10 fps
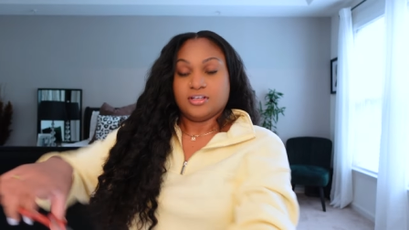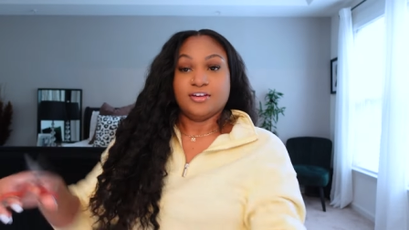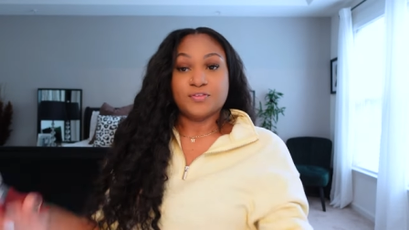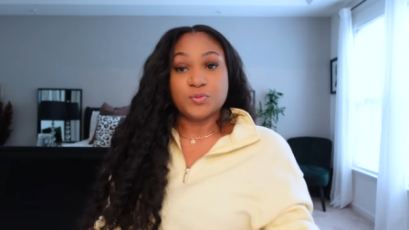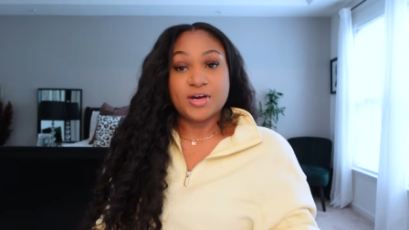
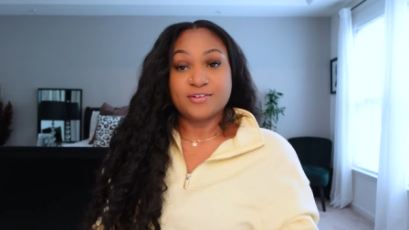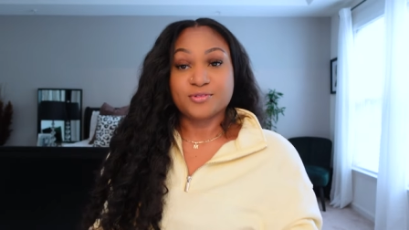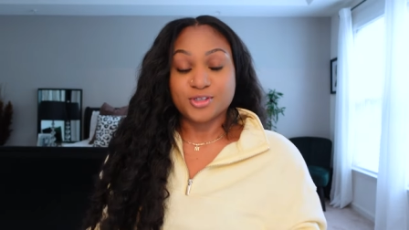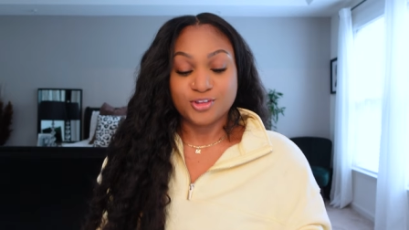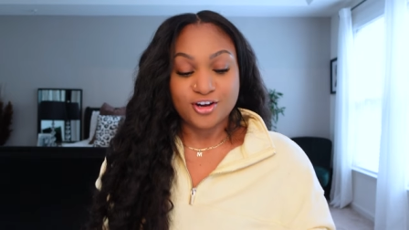If you have
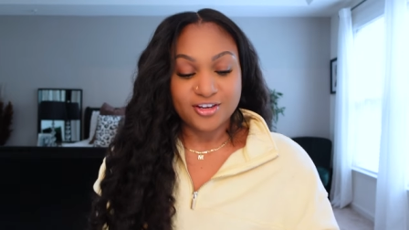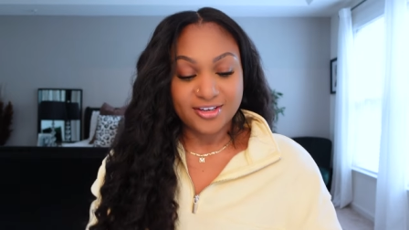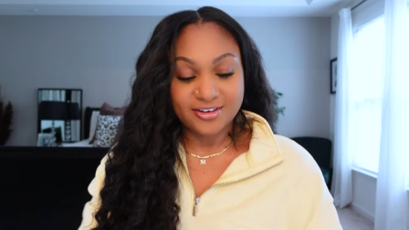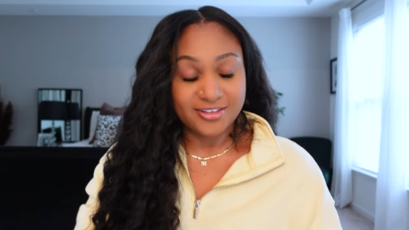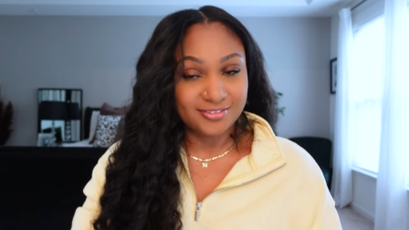real long
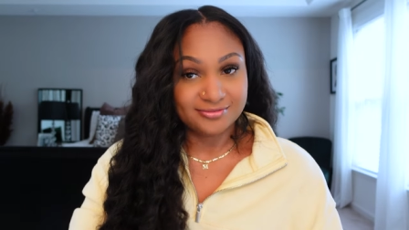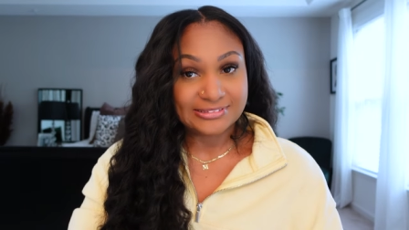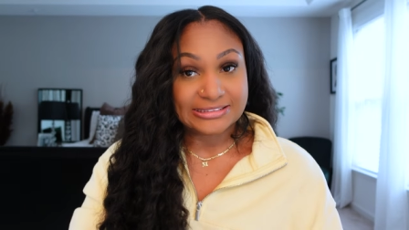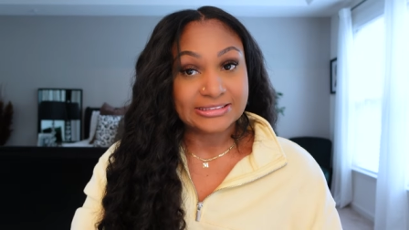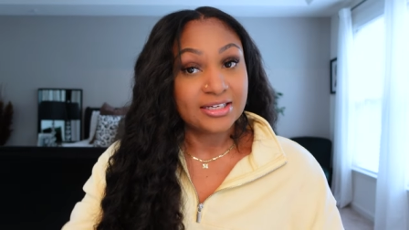hair,
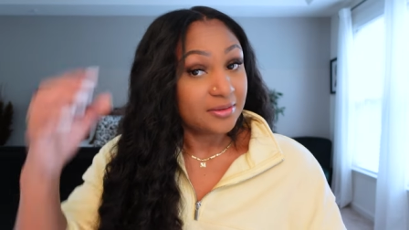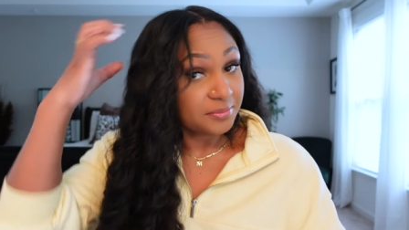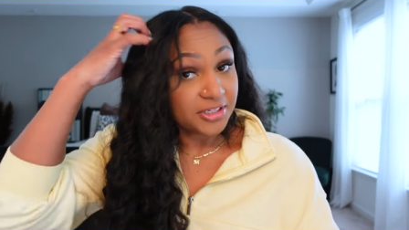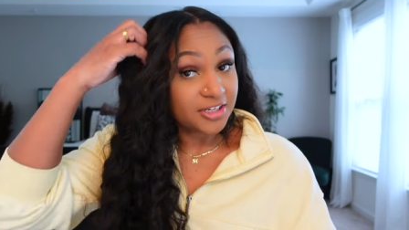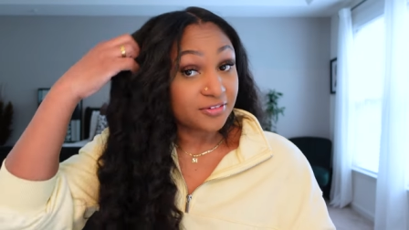
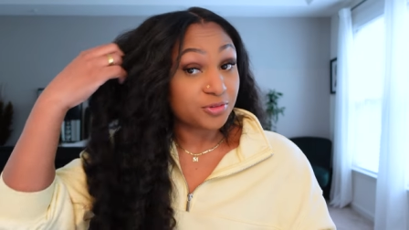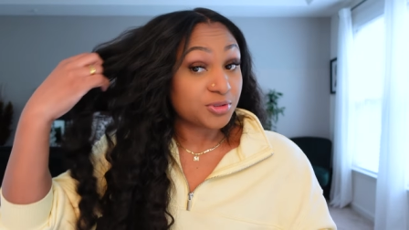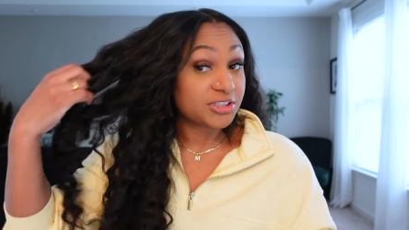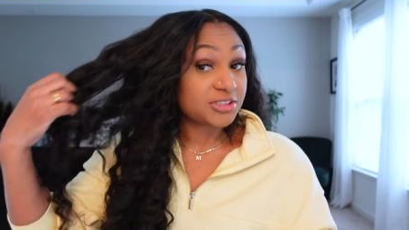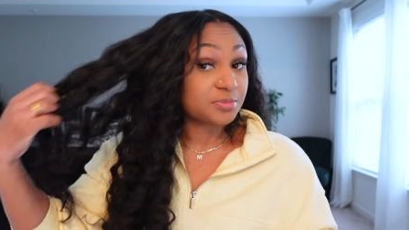be careful
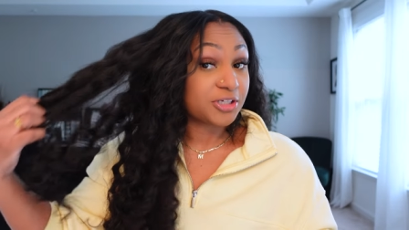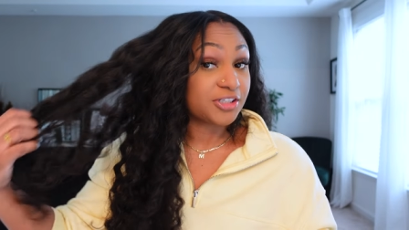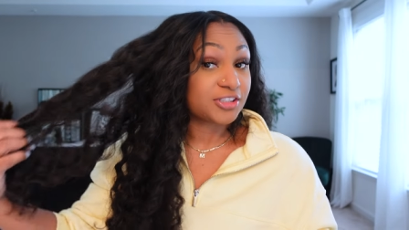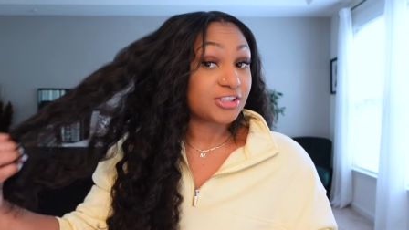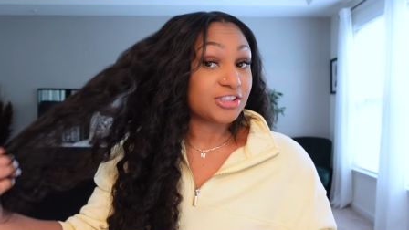with this
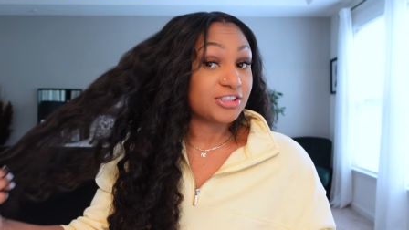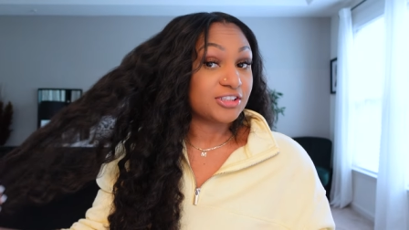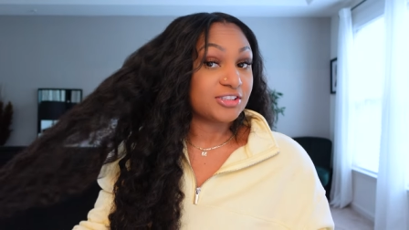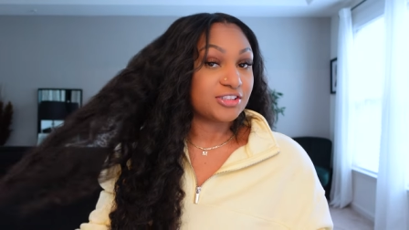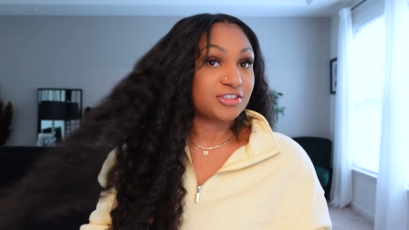part
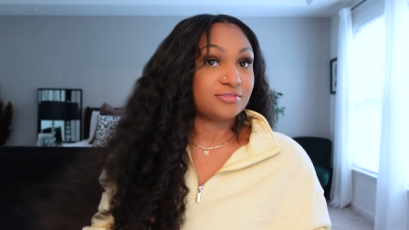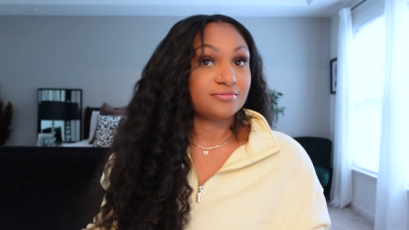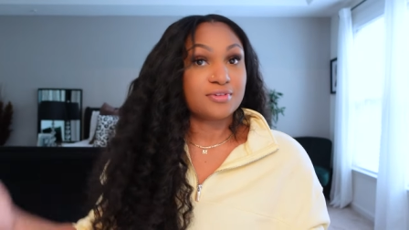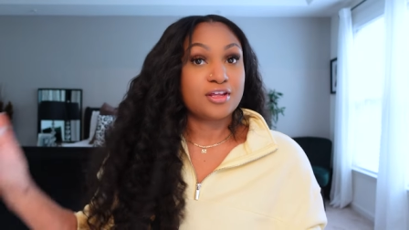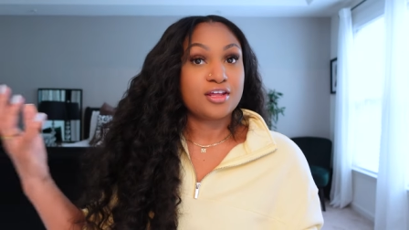because
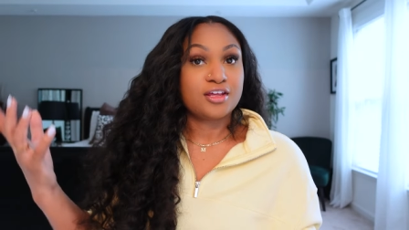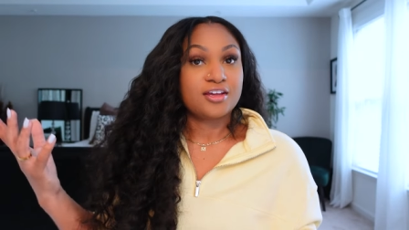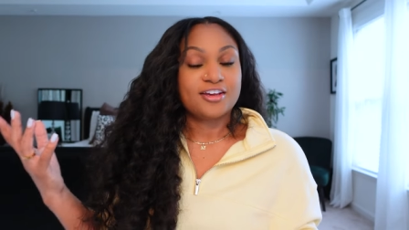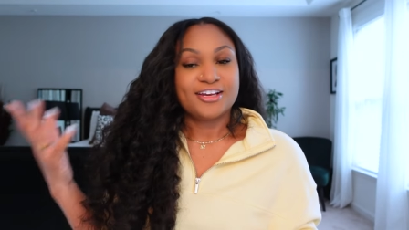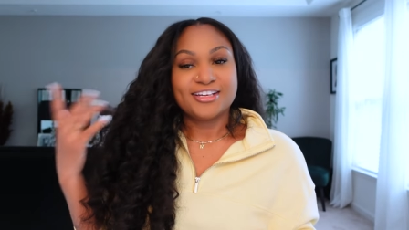
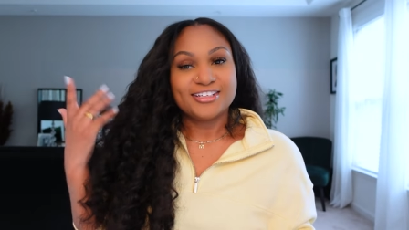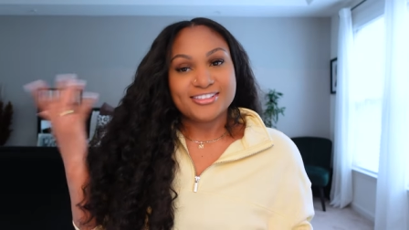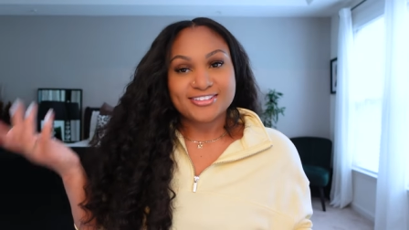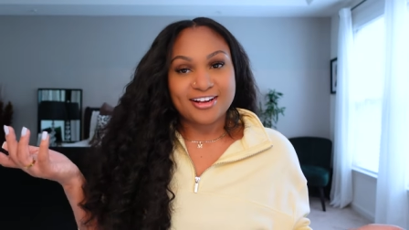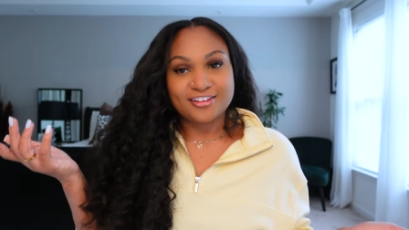
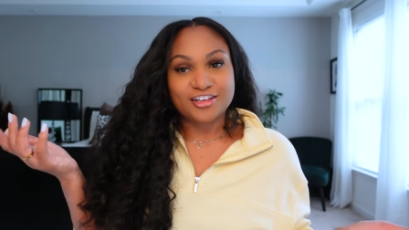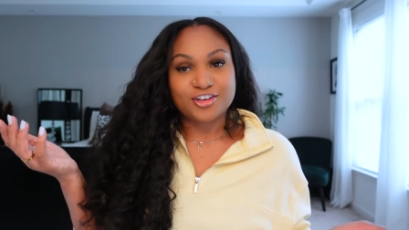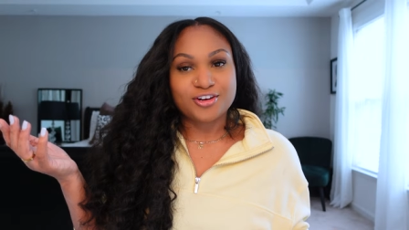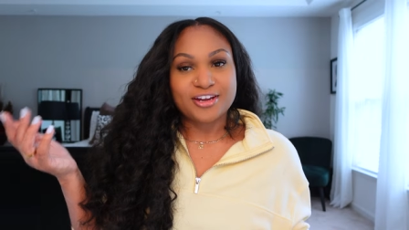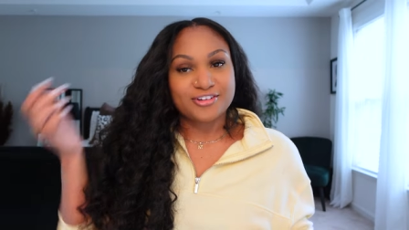it's not like
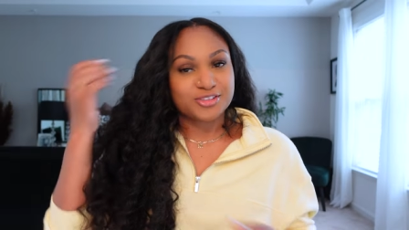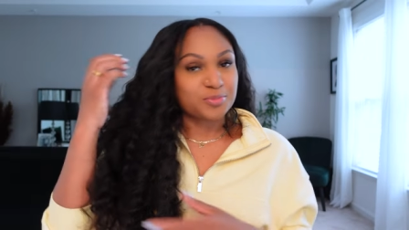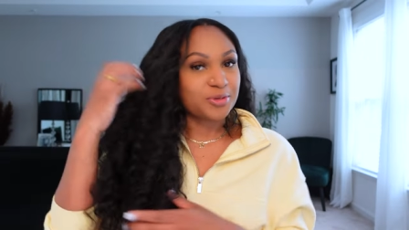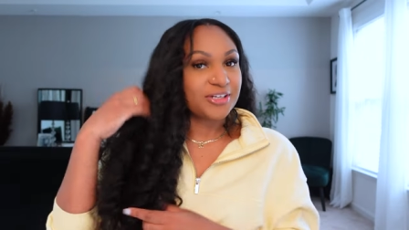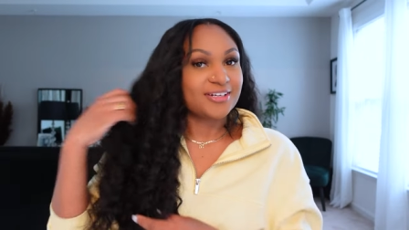your hair is
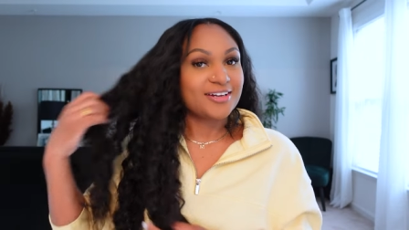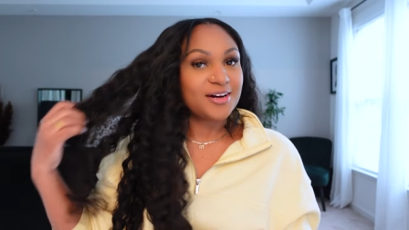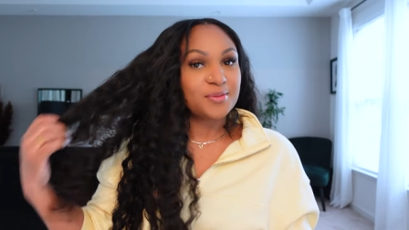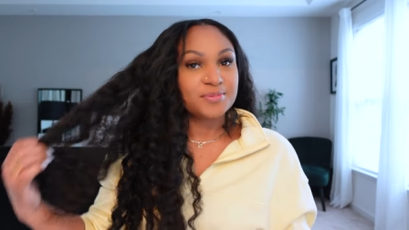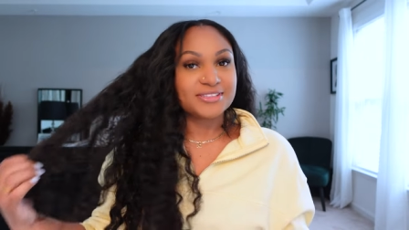braided
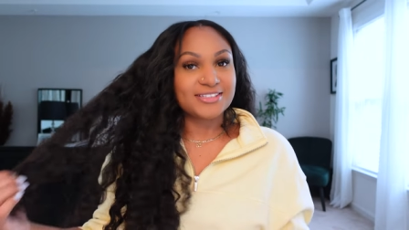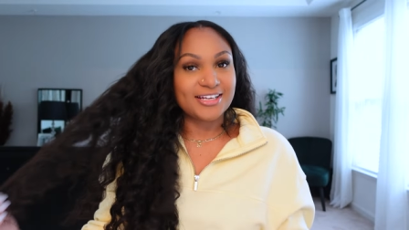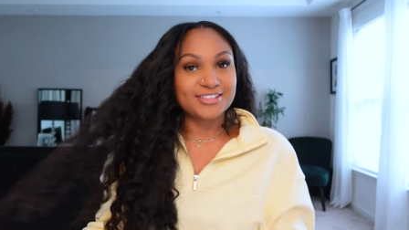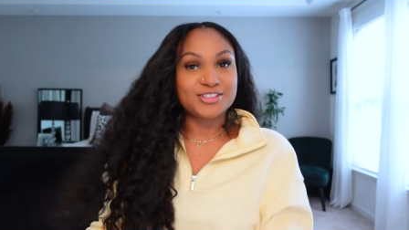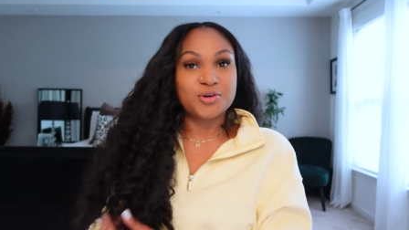up. It's not
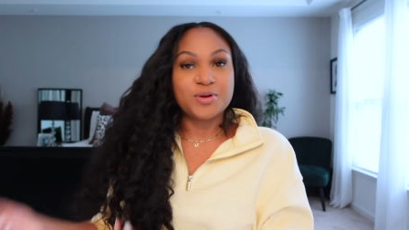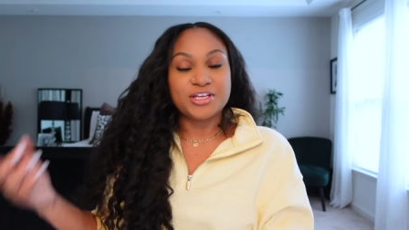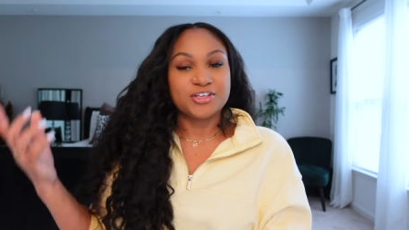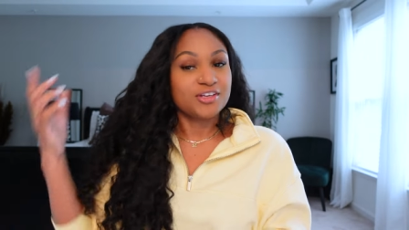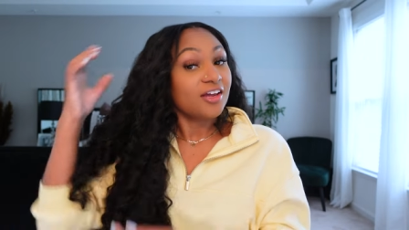a
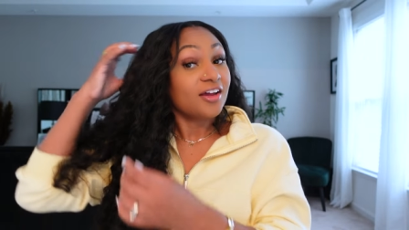sew-in.